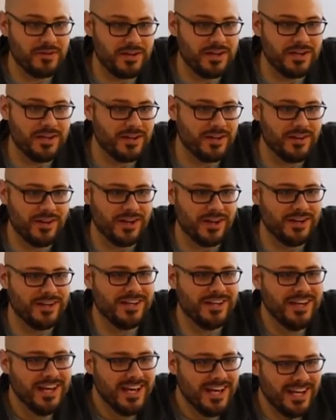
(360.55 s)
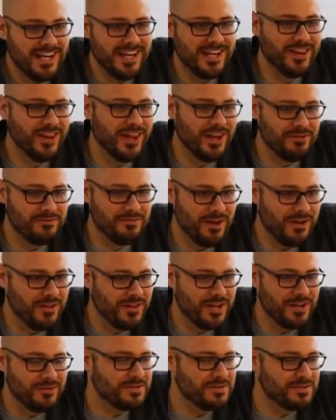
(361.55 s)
He didn't. They he didn't let him know that he was